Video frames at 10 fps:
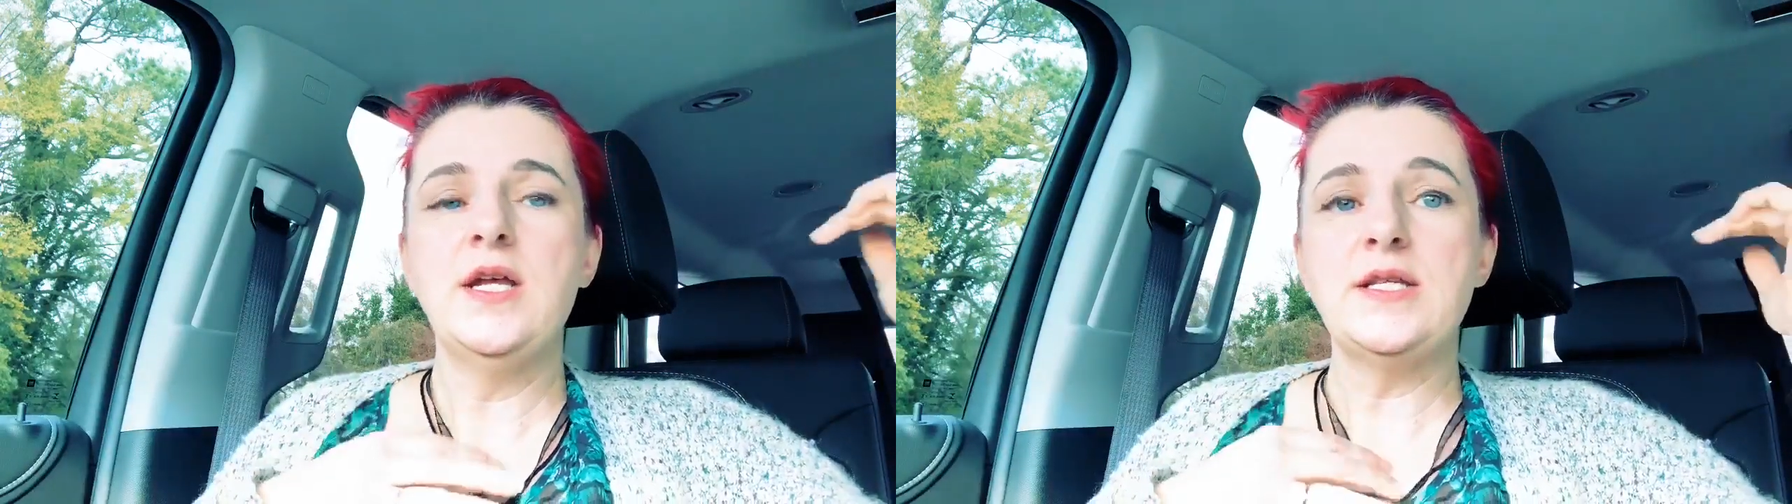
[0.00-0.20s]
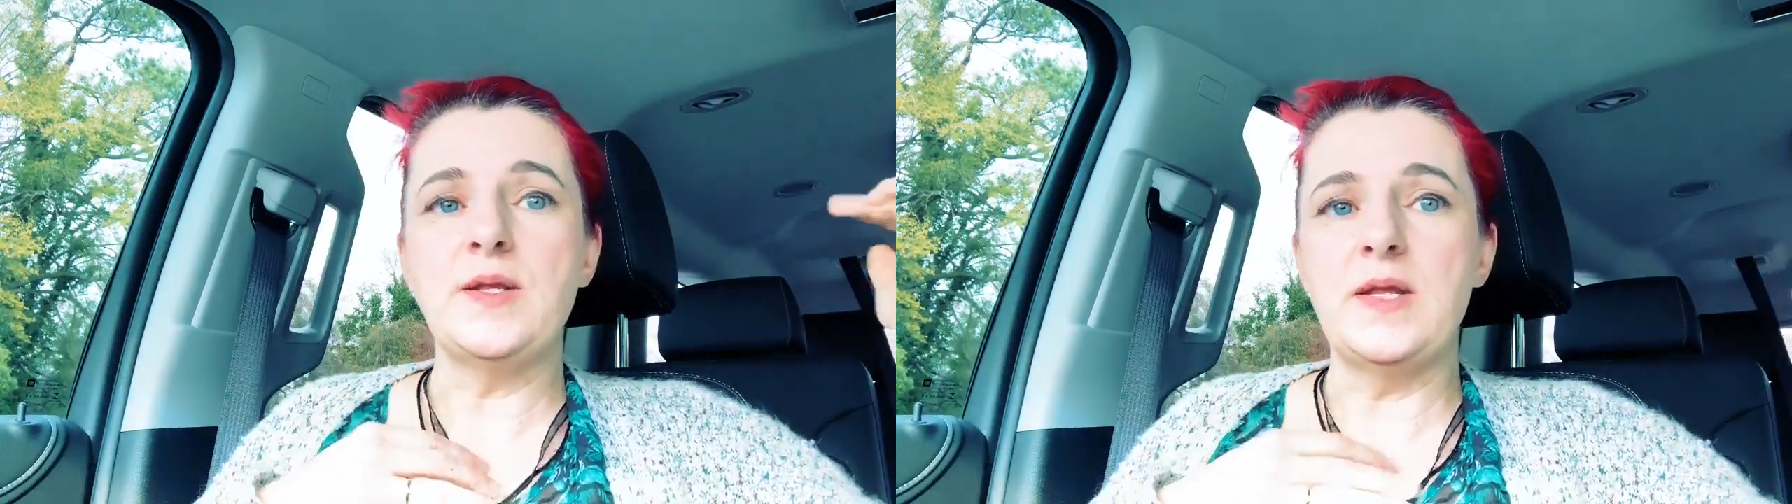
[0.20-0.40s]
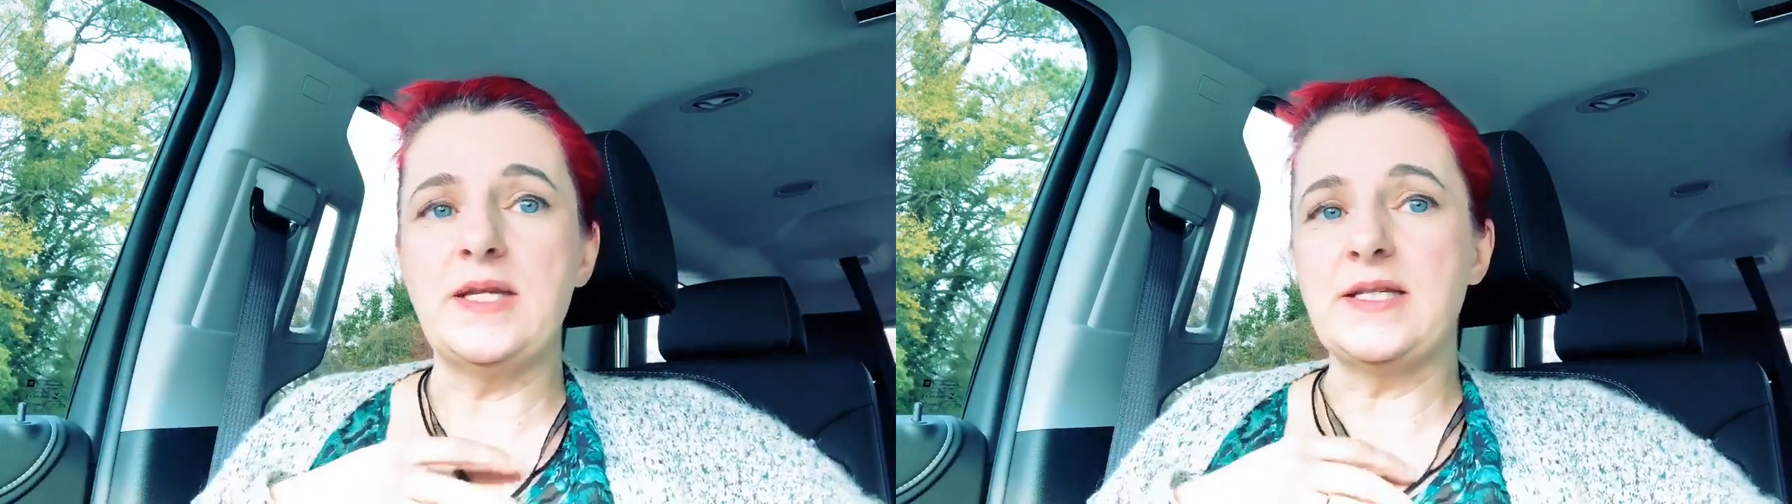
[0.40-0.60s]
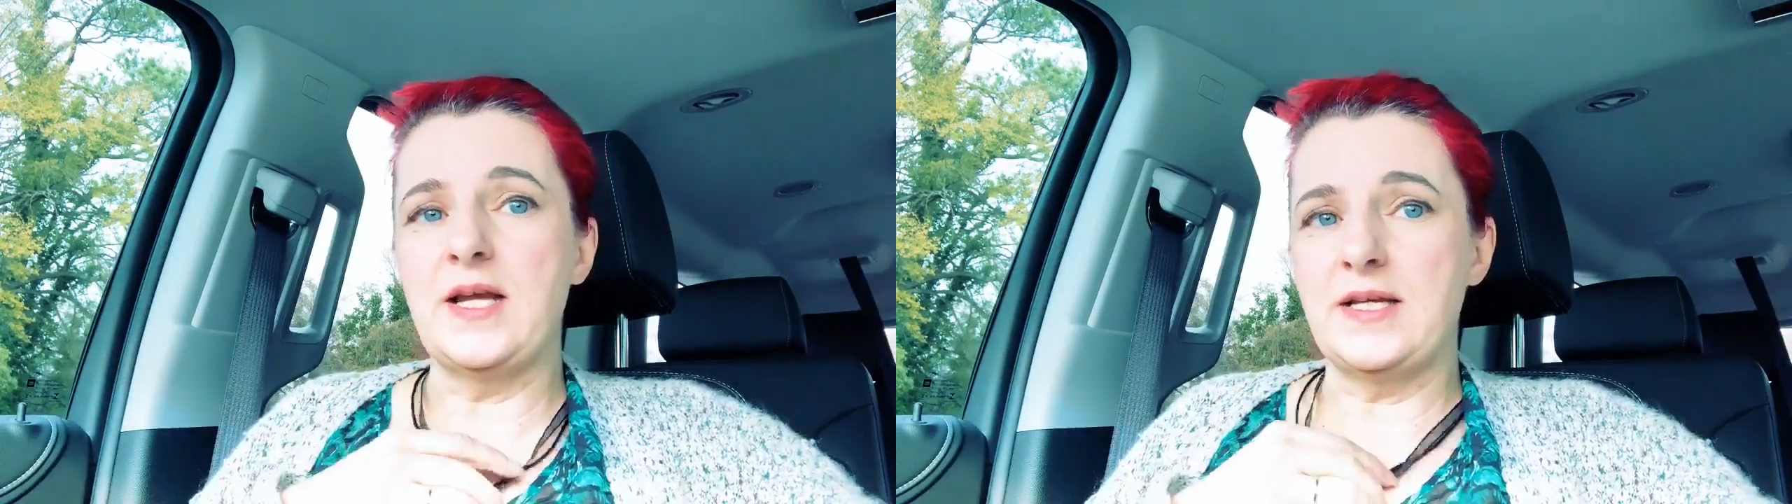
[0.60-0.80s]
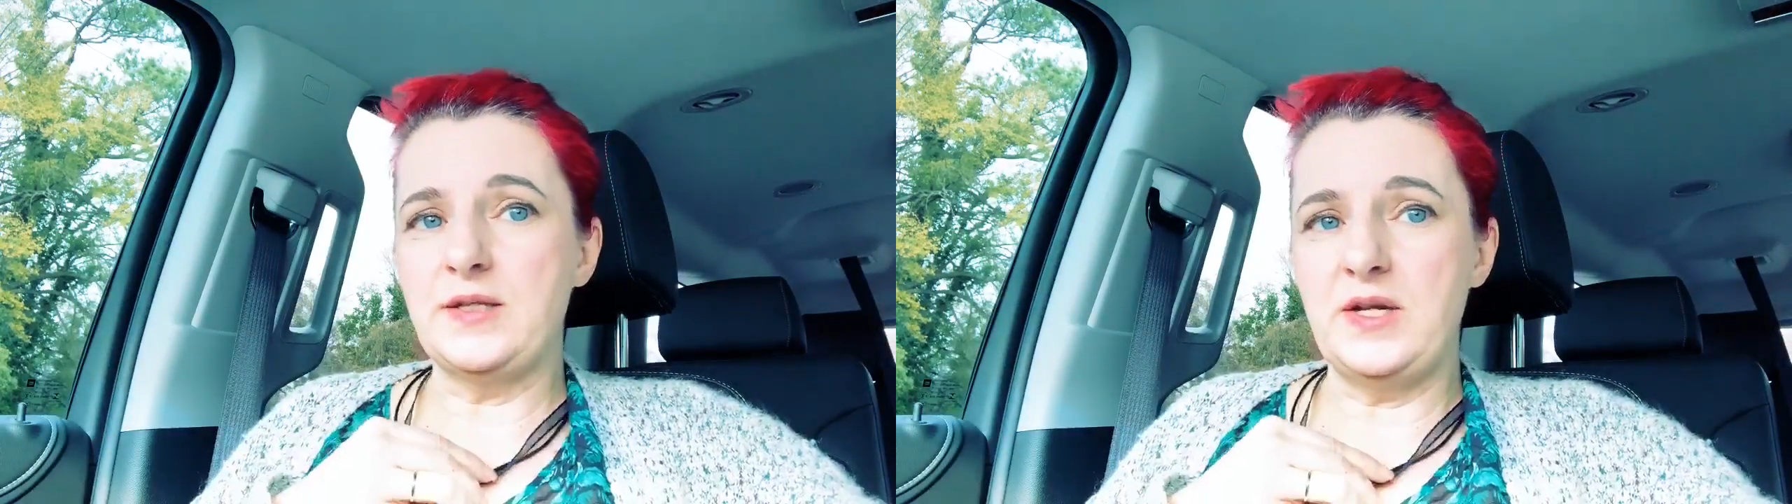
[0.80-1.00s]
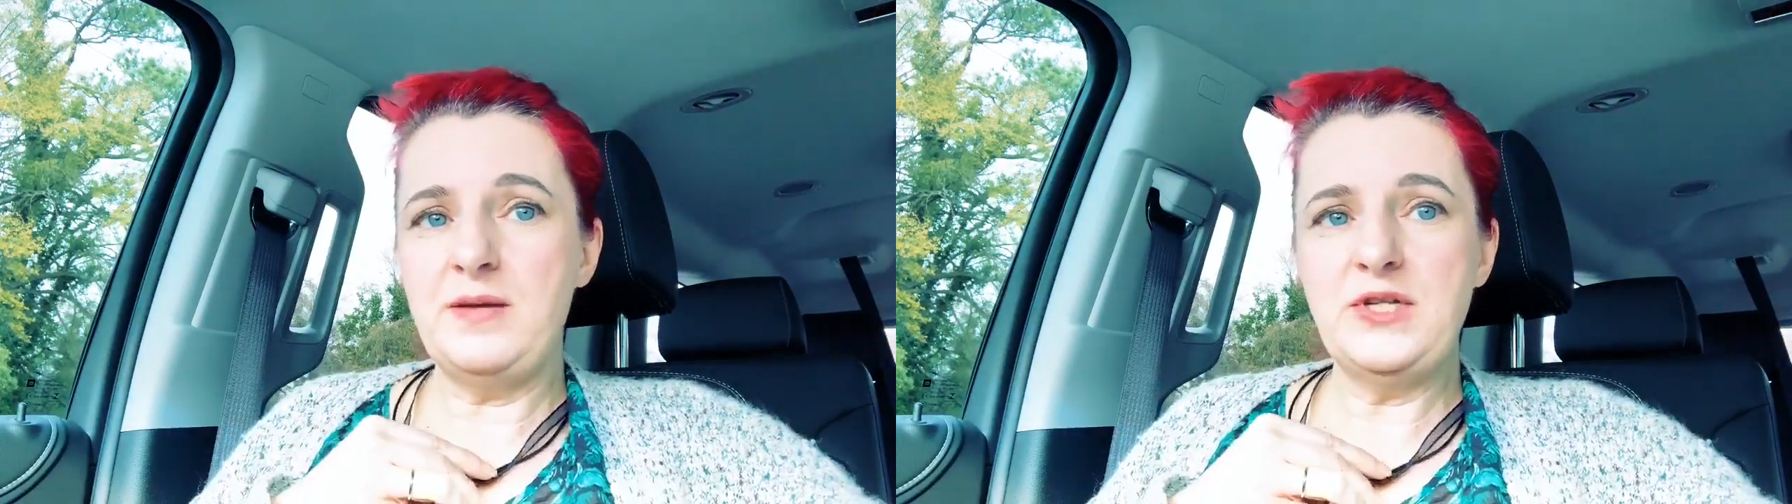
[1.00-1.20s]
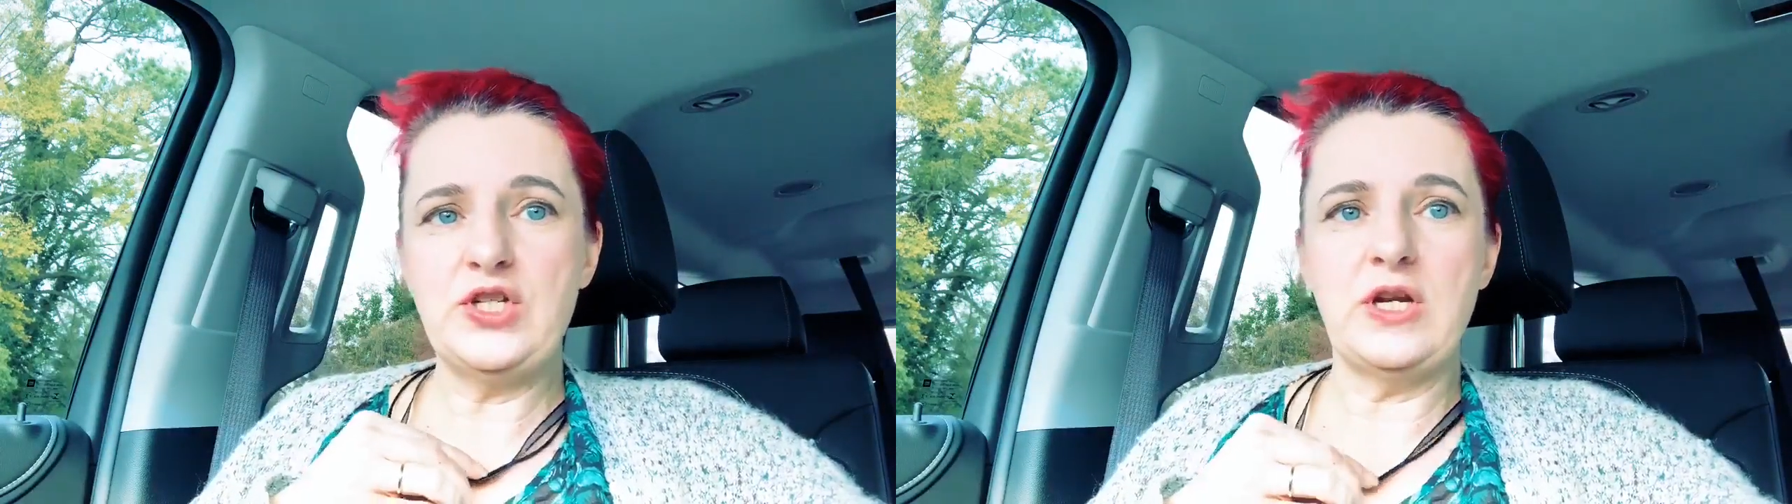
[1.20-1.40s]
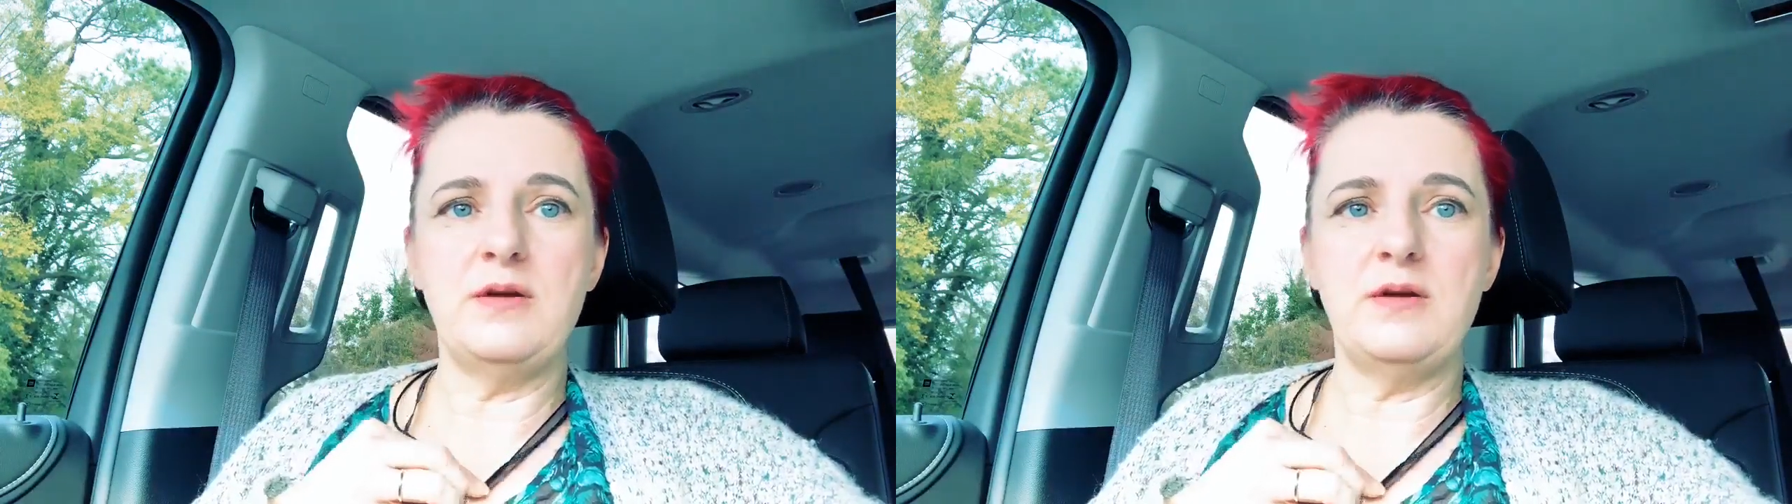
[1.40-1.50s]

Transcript: so that it's not so damaging